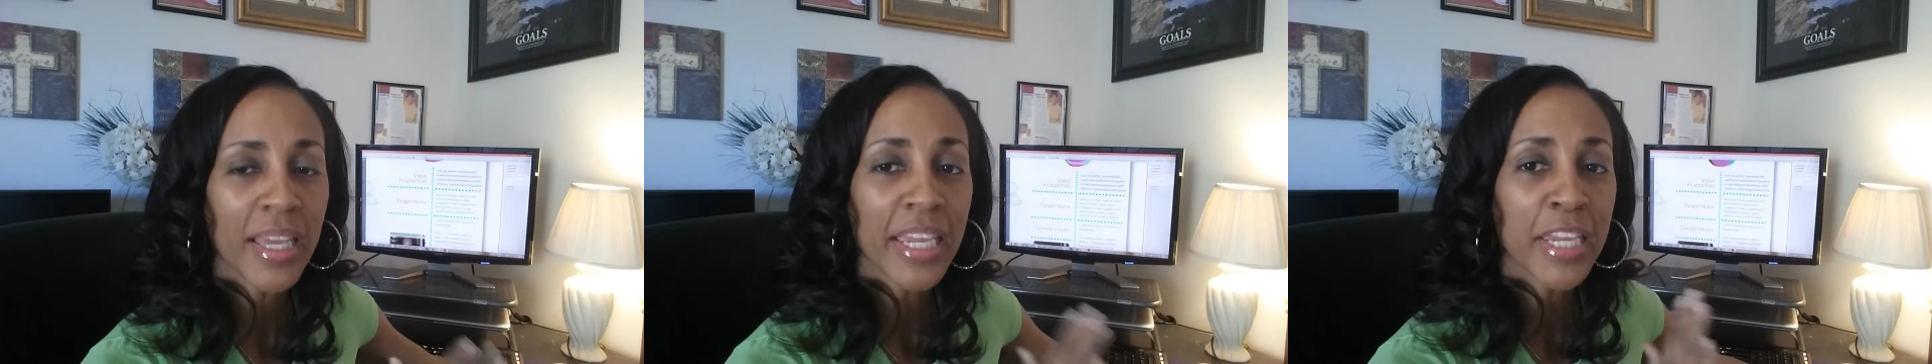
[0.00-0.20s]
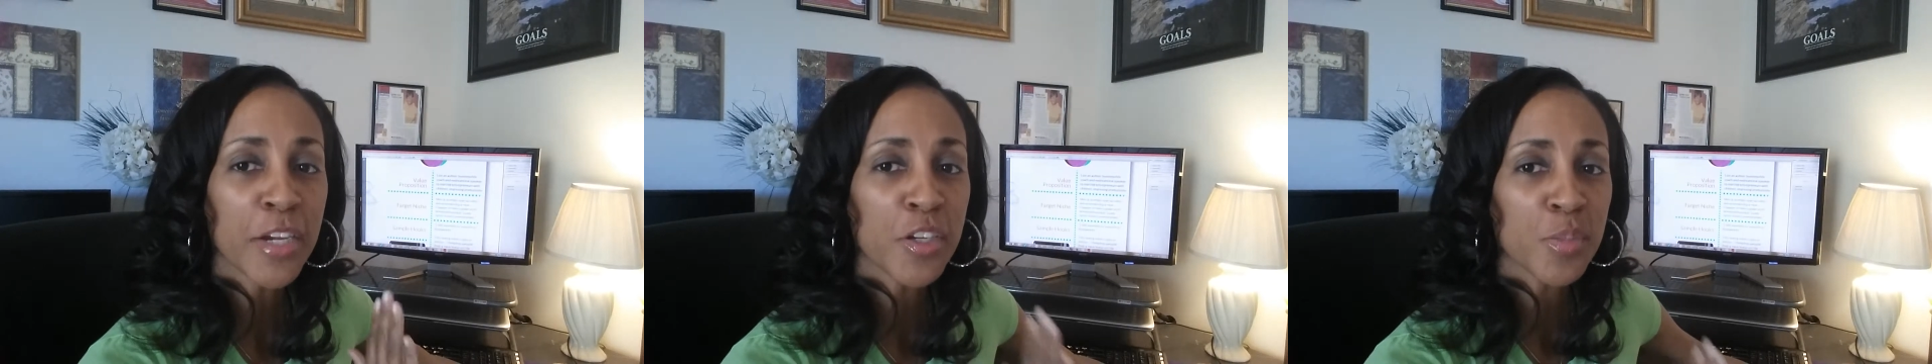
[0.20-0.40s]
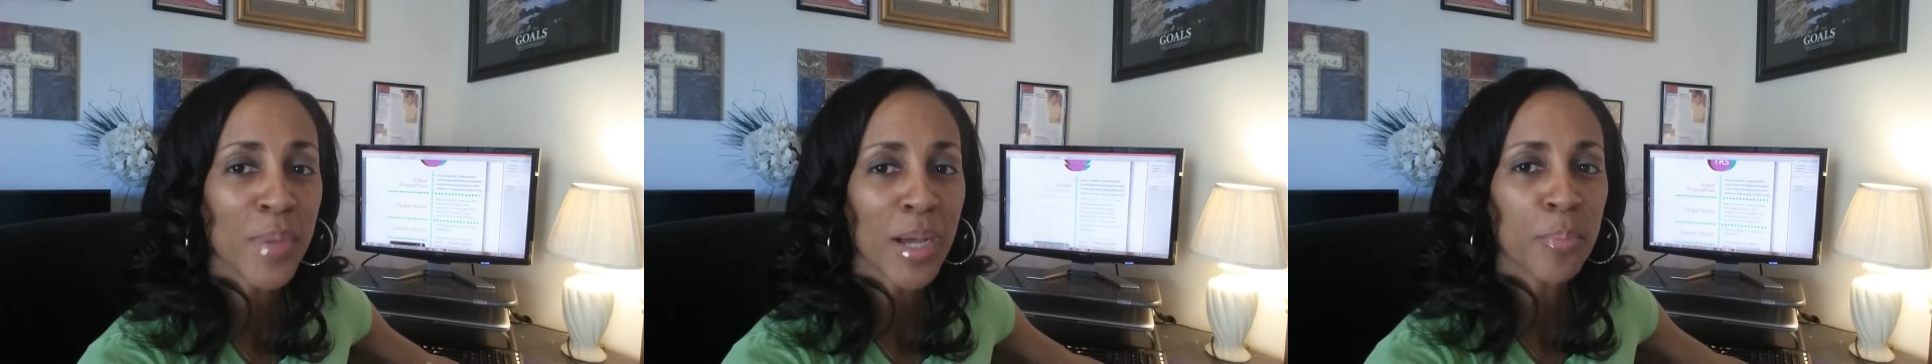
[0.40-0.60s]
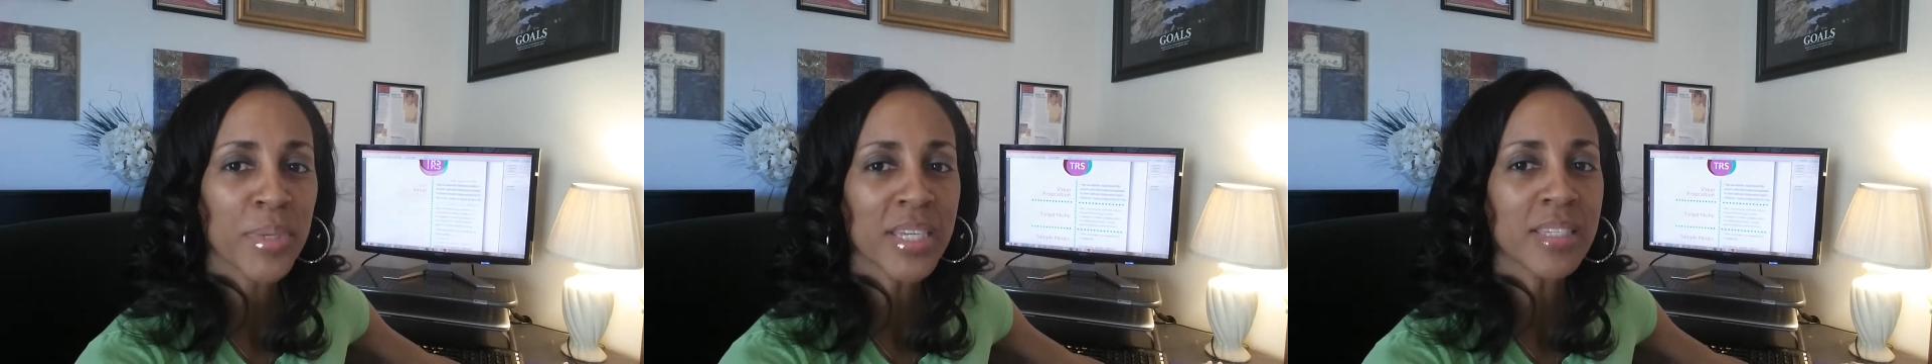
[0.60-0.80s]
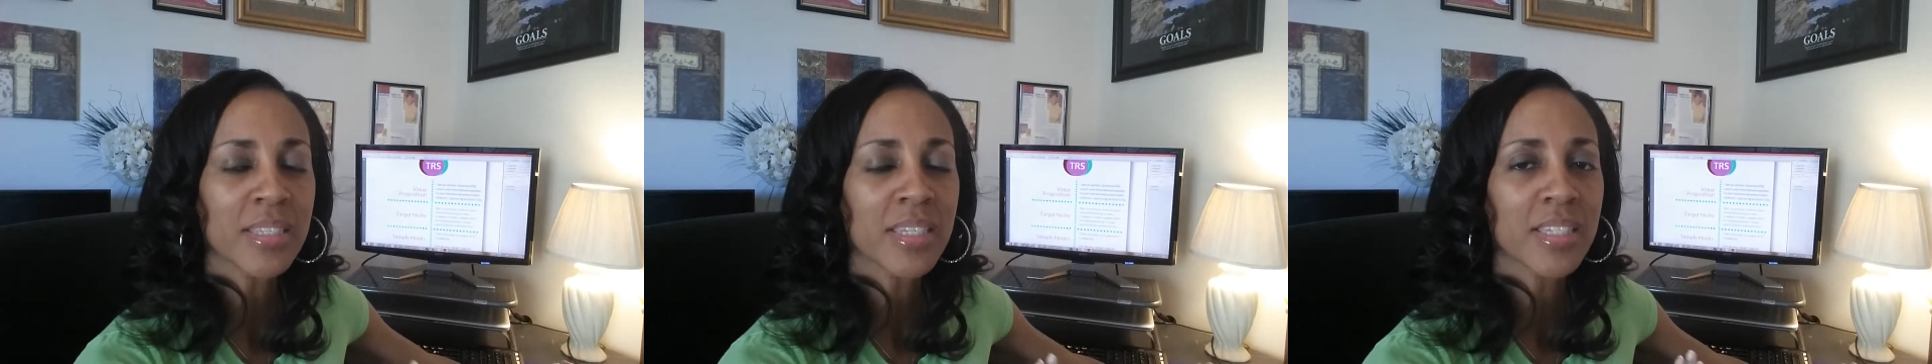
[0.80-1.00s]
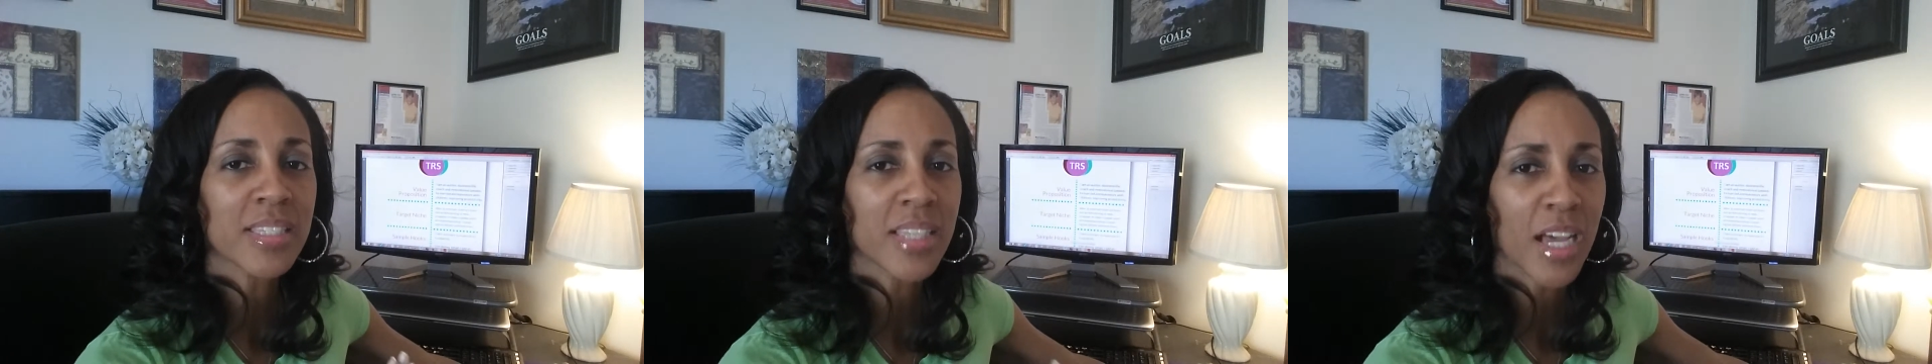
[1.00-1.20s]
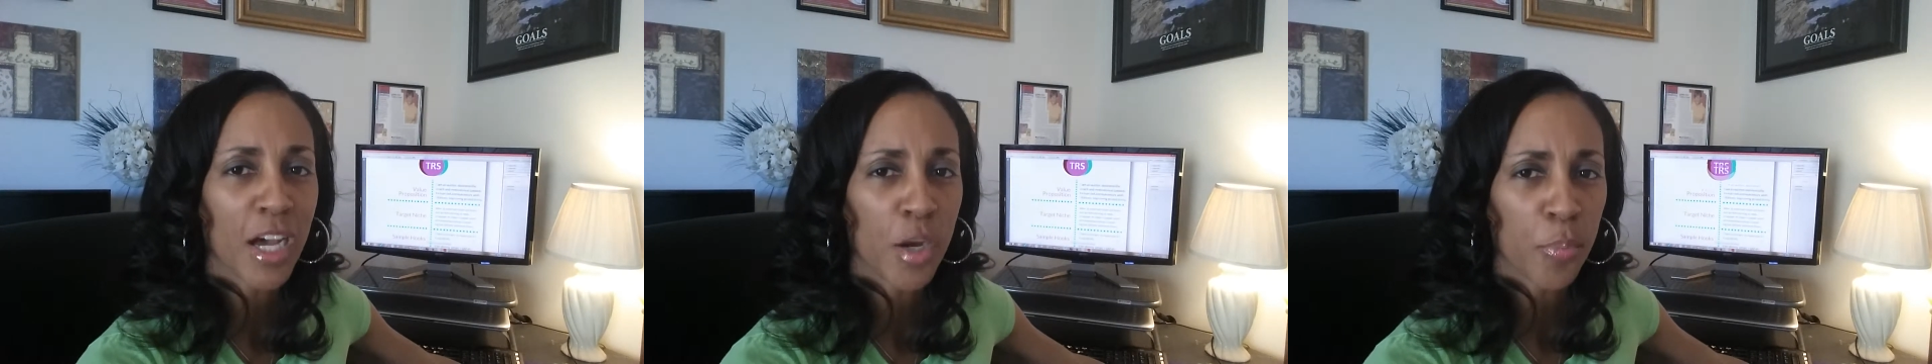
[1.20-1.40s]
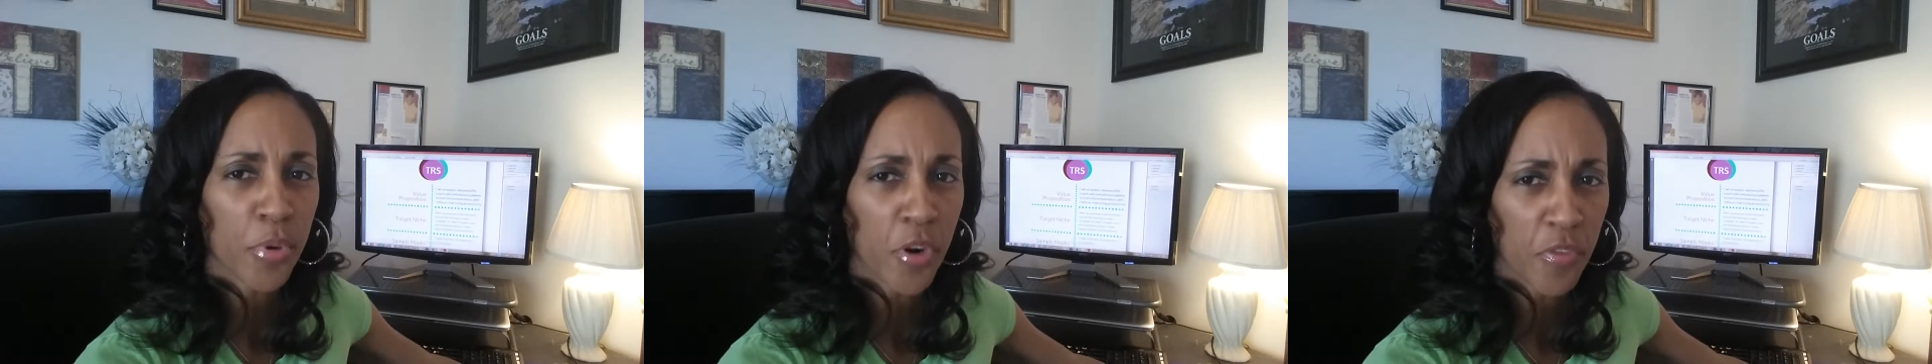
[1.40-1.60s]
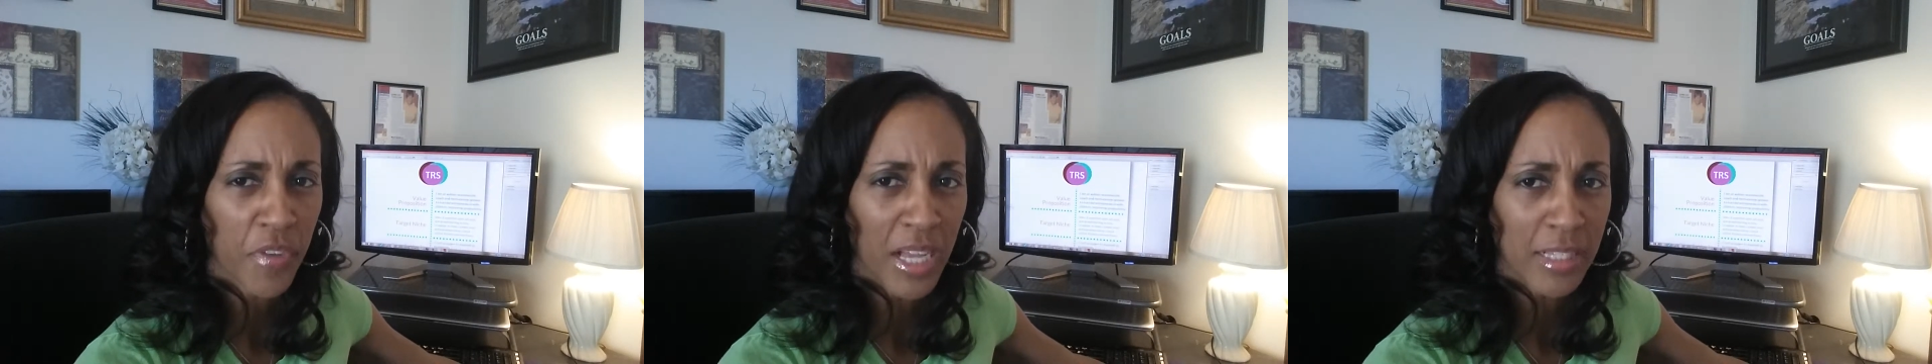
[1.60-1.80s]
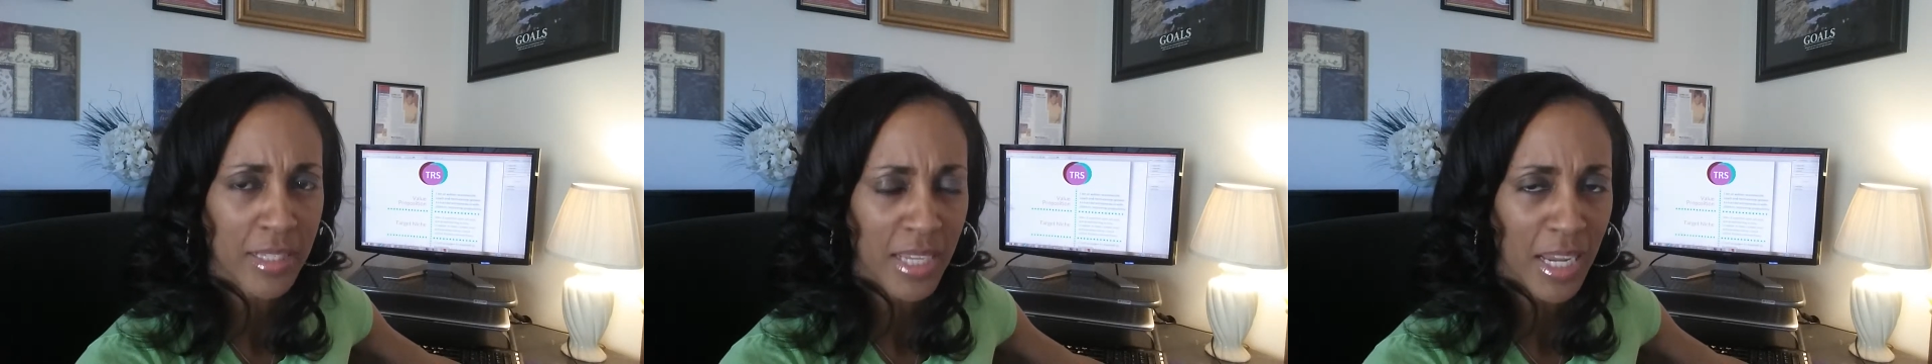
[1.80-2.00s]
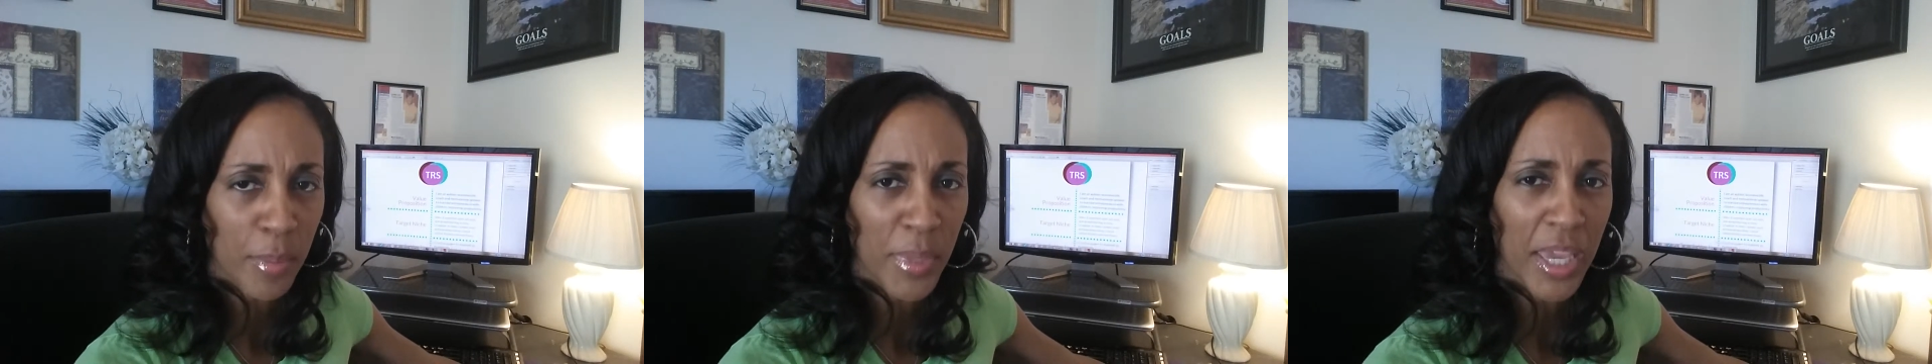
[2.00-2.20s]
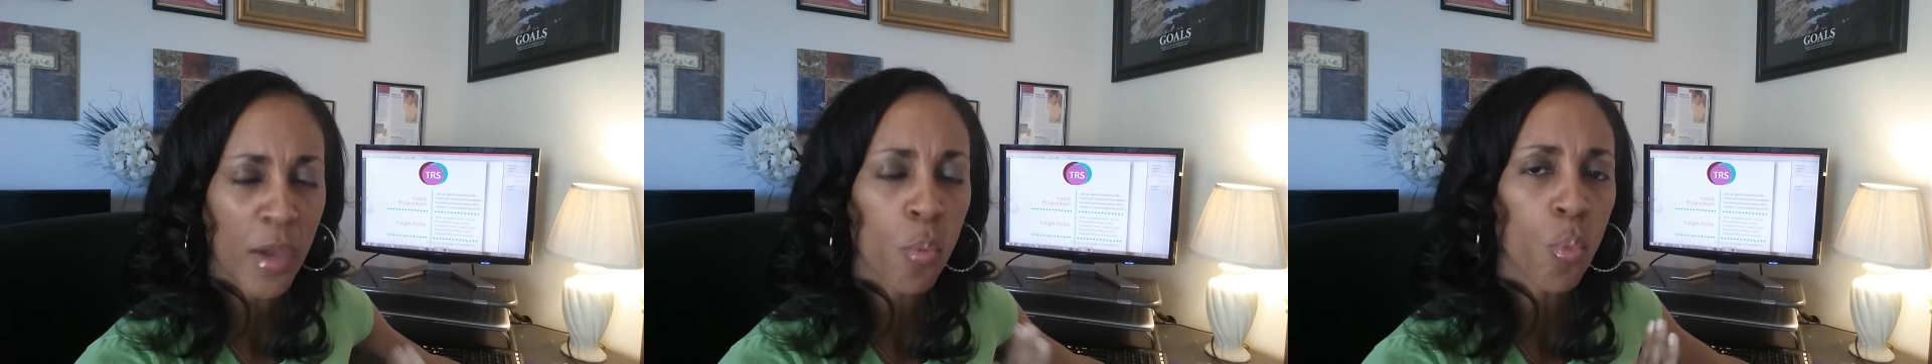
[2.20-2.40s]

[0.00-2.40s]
Here's my business profile statement.